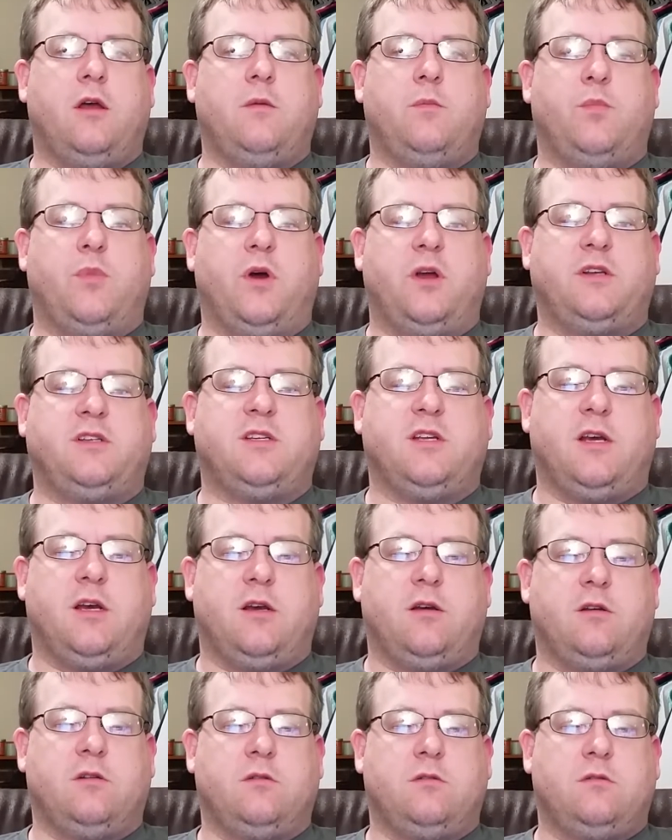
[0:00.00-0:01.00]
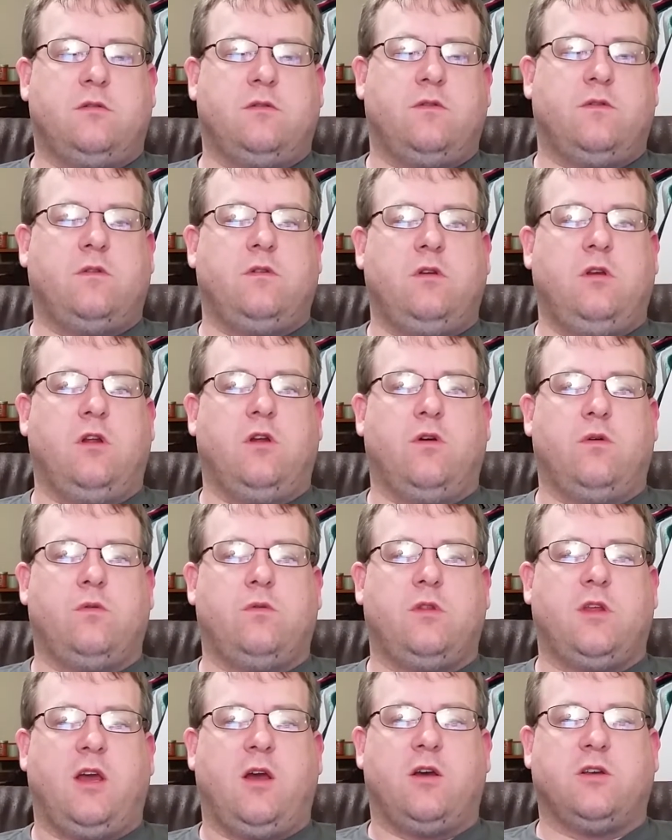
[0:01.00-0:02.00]
But,
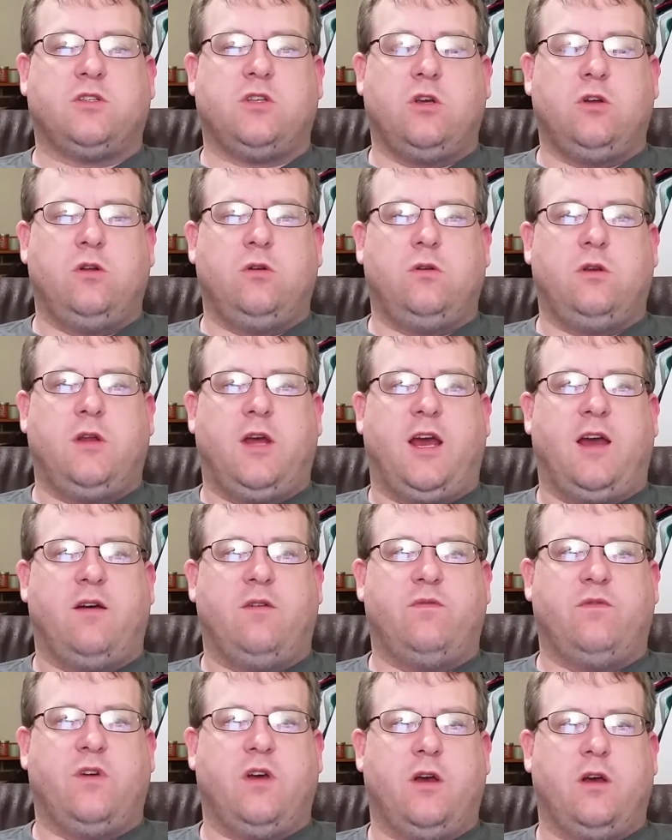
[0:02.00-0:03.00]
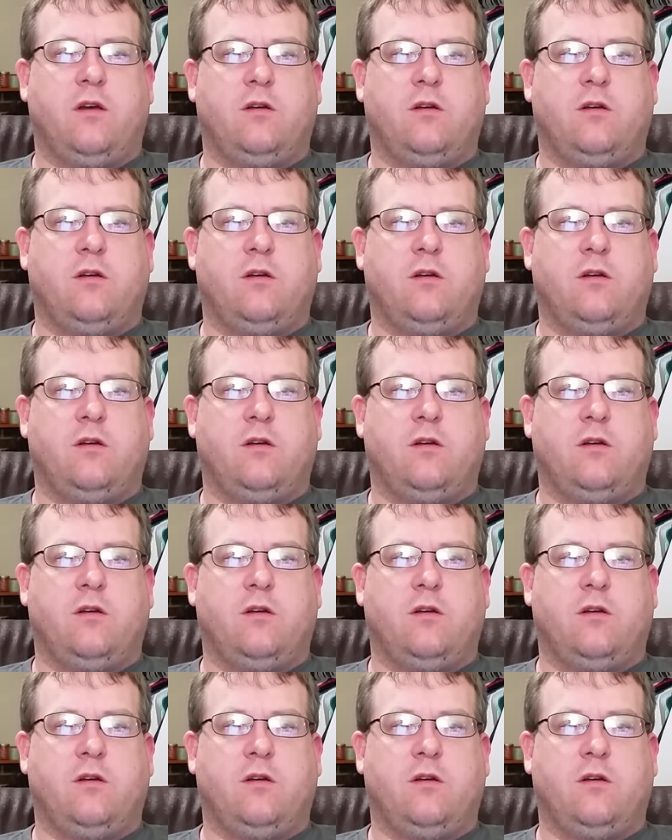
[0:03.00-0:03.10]
they also have